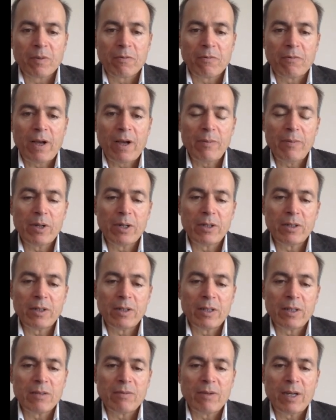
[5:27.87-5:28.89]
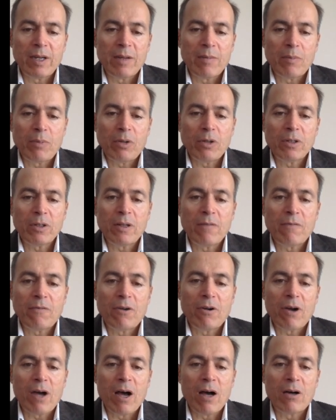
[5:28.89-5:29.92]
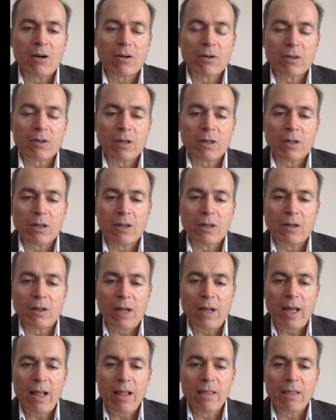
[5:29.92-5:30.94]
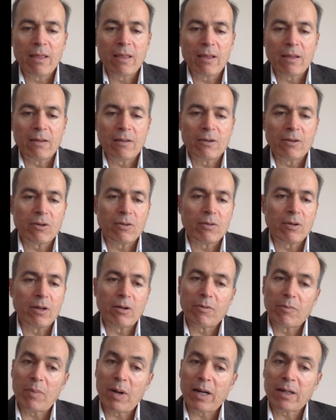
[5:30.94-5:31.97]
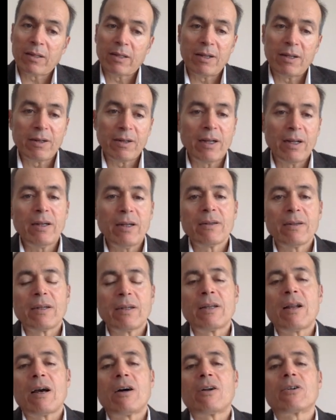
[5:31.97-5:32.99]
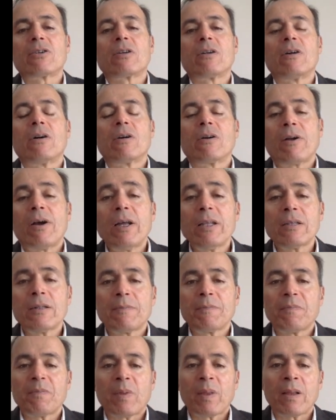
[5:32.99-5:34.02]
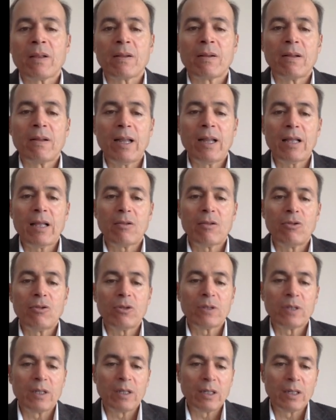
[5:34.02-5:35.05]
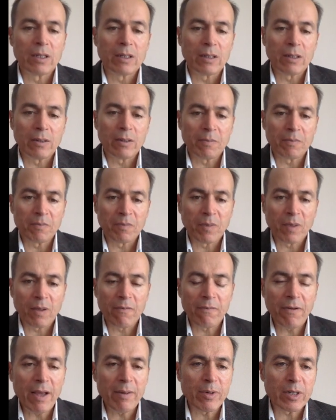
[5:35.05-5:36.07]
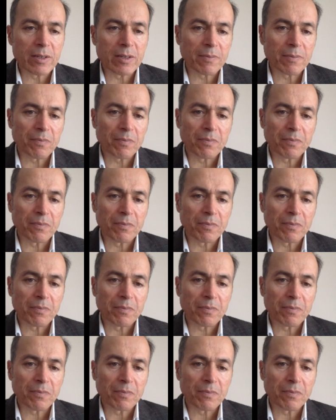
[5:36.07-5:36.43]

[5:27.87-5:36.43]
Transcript: Fiber is very important for our health, our bacteria in our gut. Let's look the fibers.